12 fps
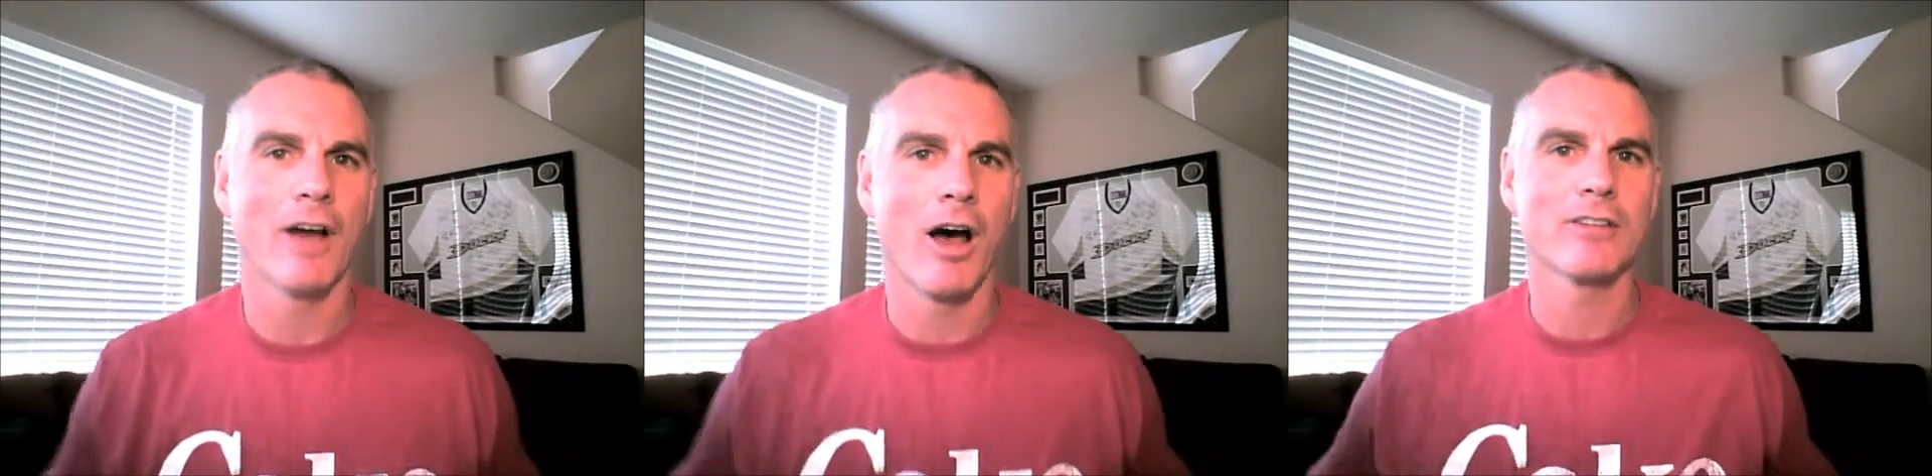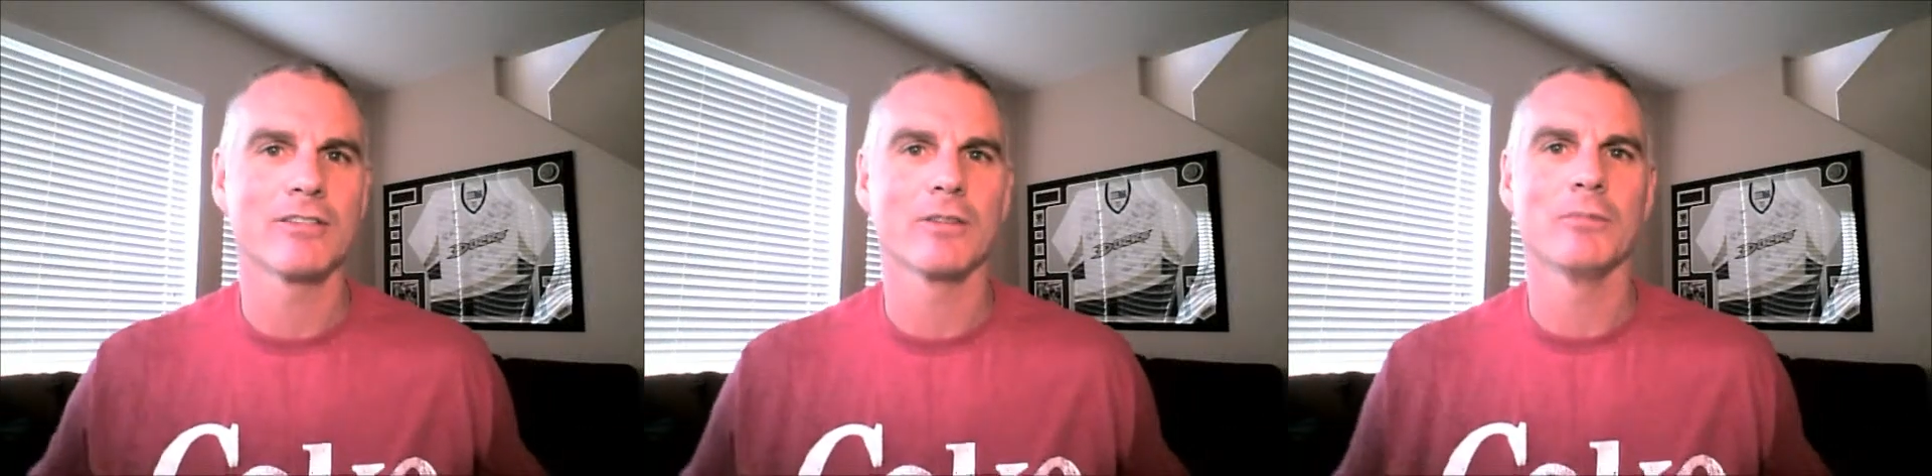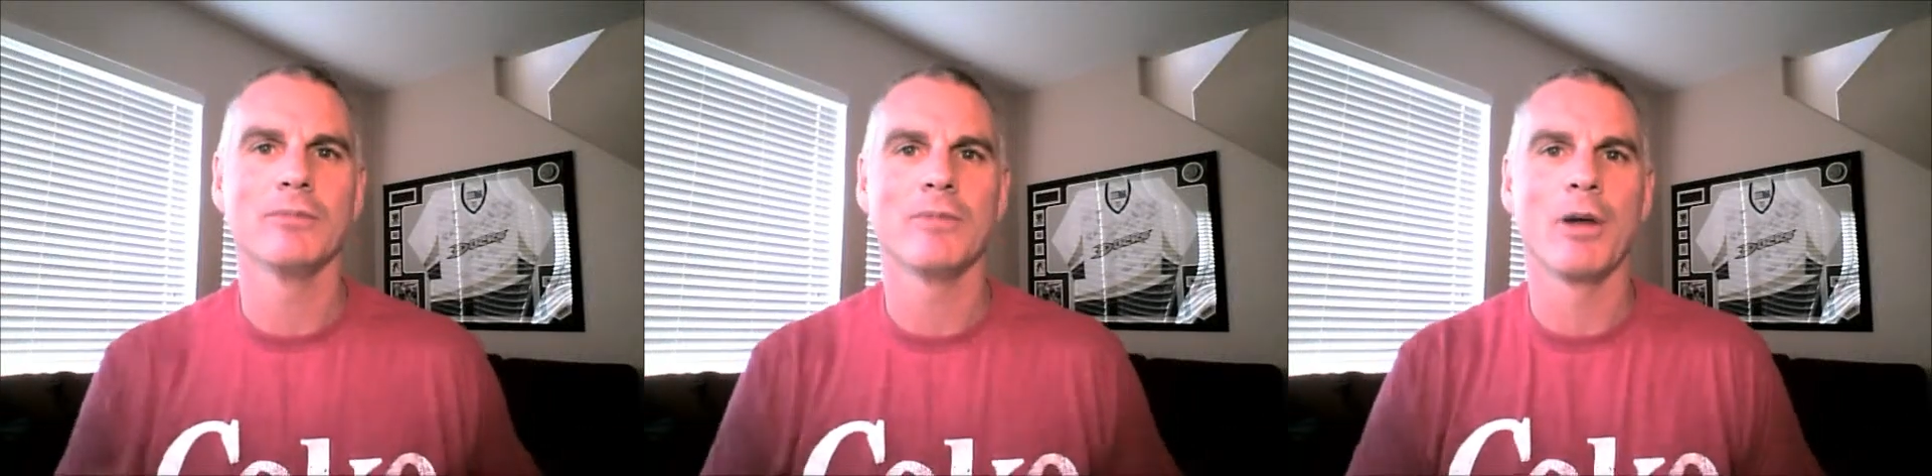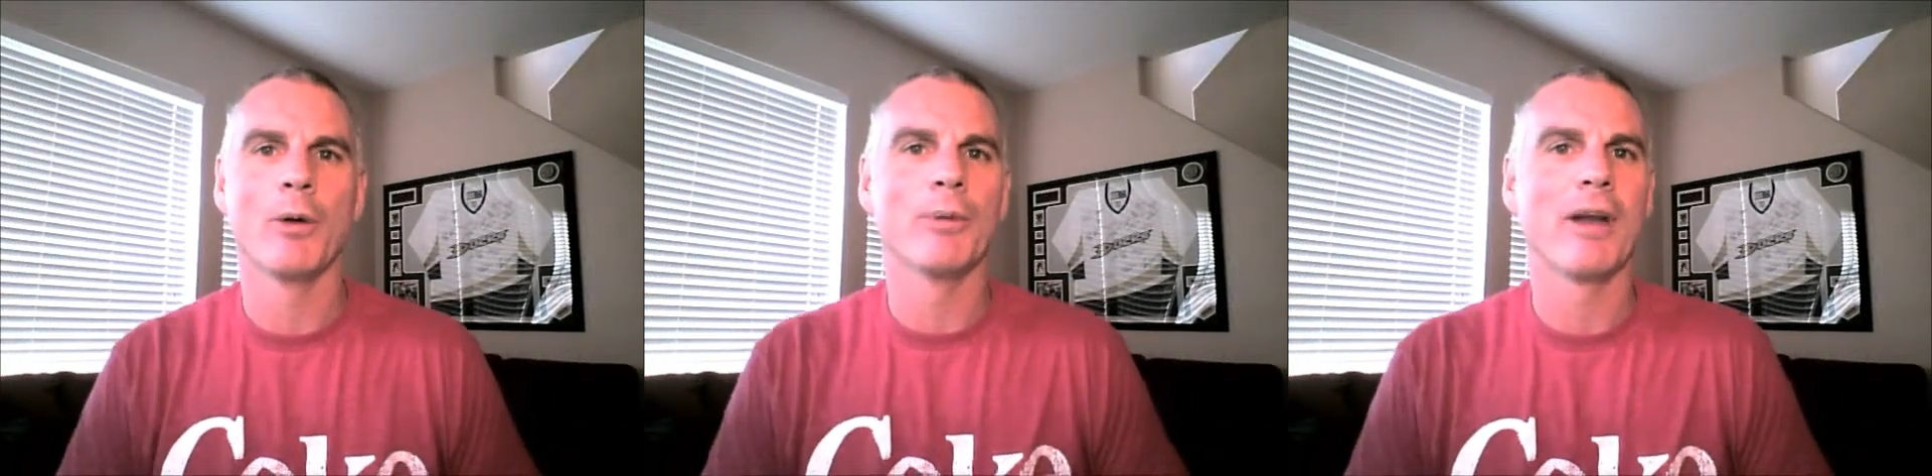Awesome.
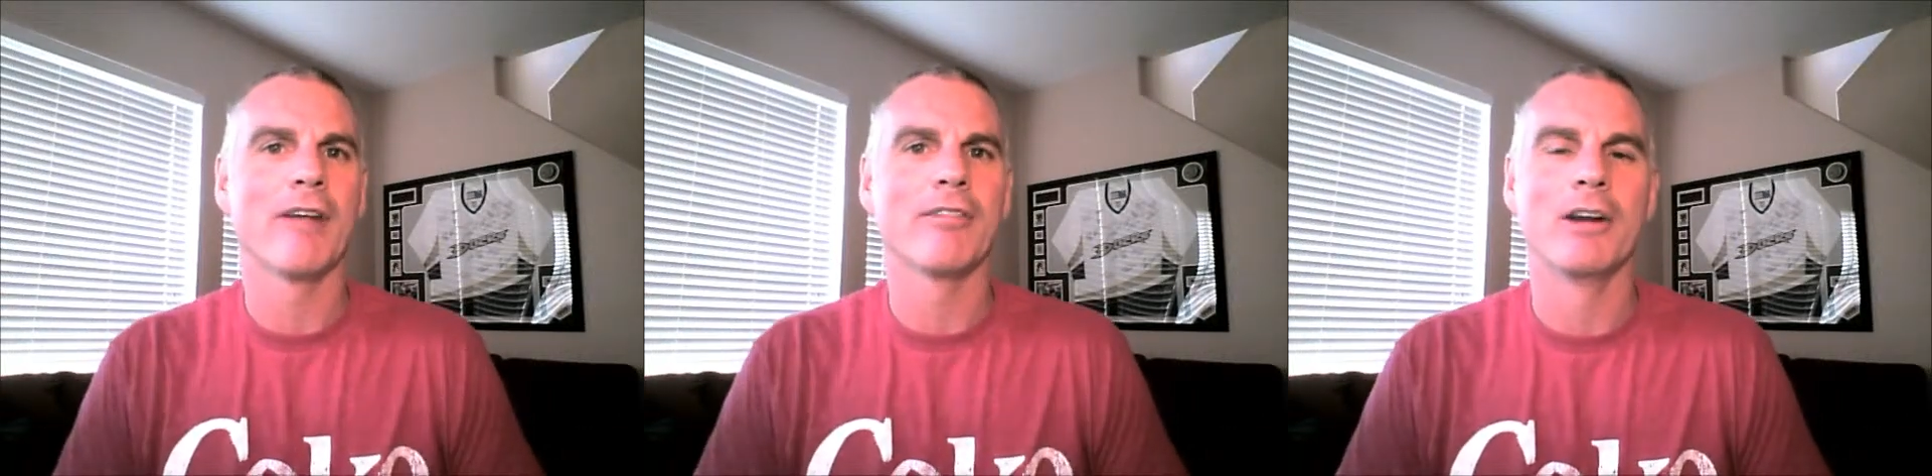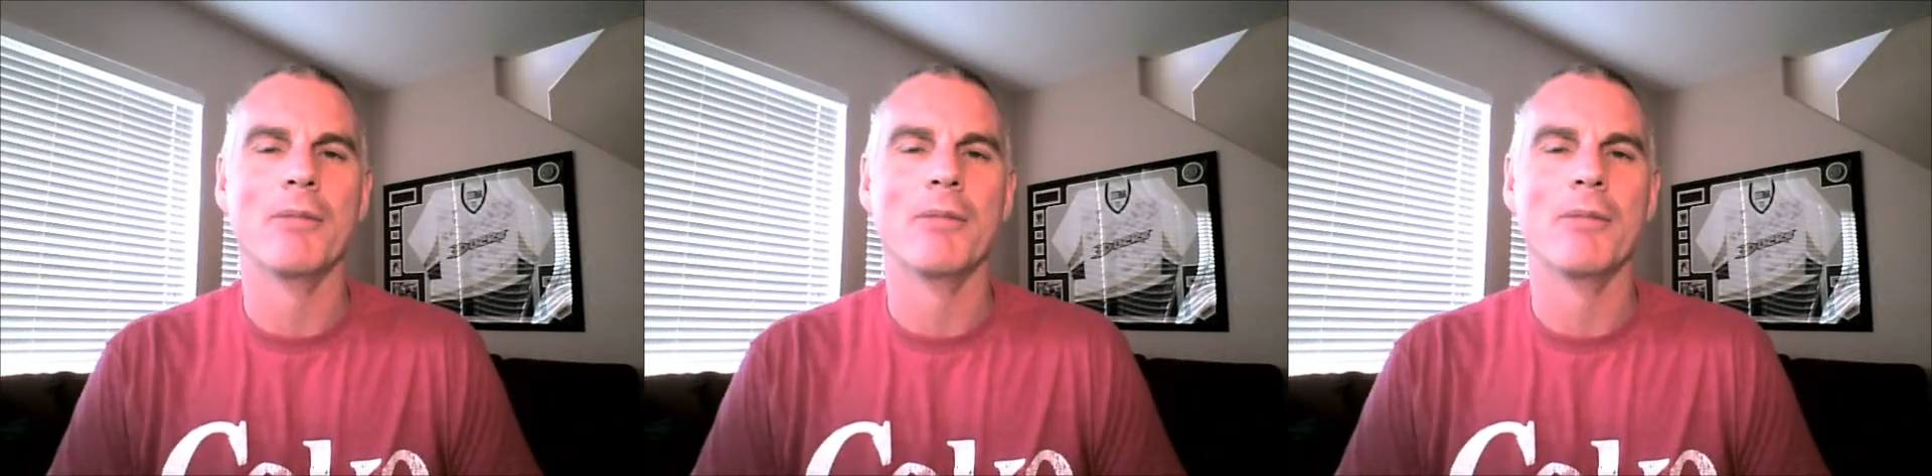Hope you're having